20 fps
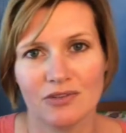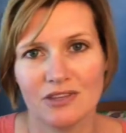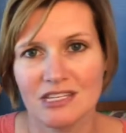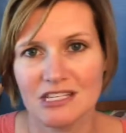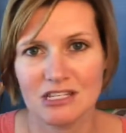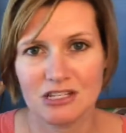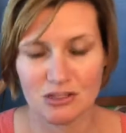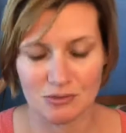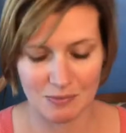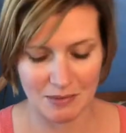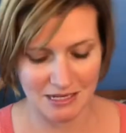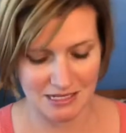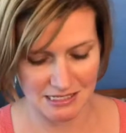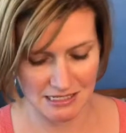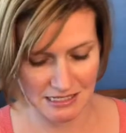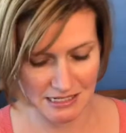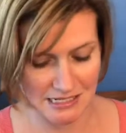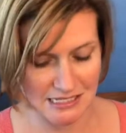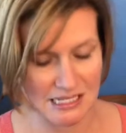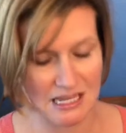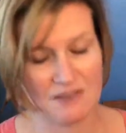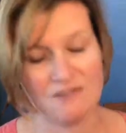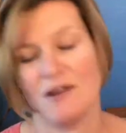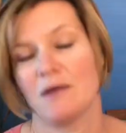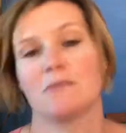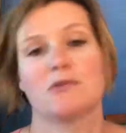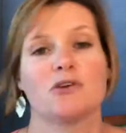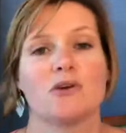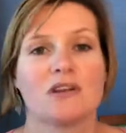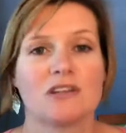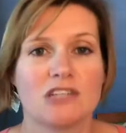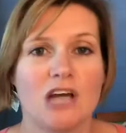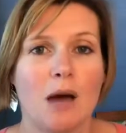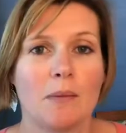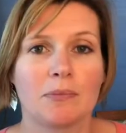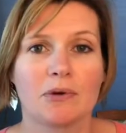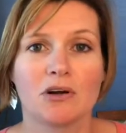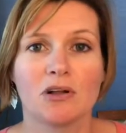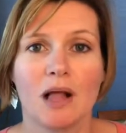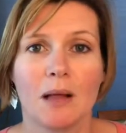This just makes it easy. If I'm doing
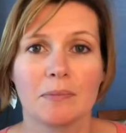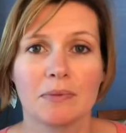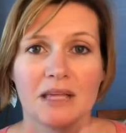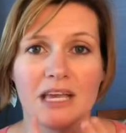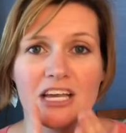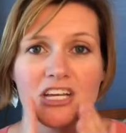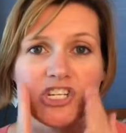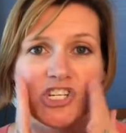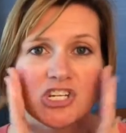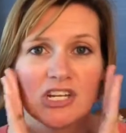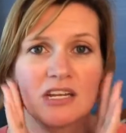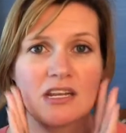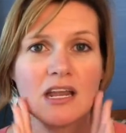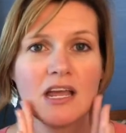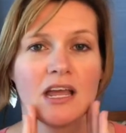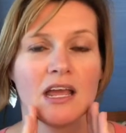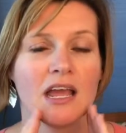topical application,